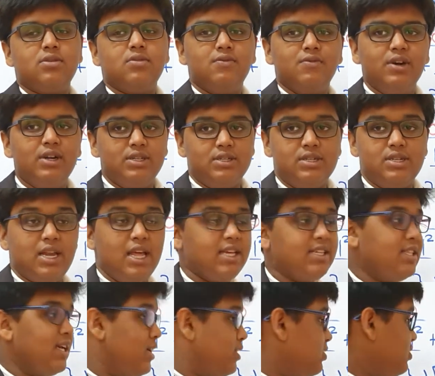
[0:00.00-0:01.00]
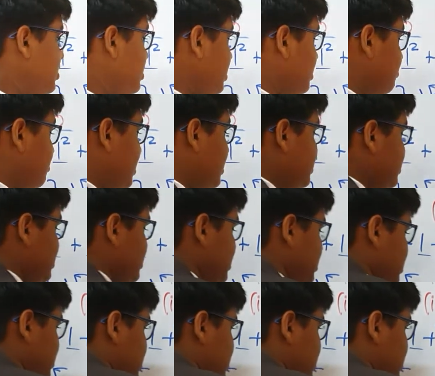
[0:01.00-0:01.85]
1, like that. But in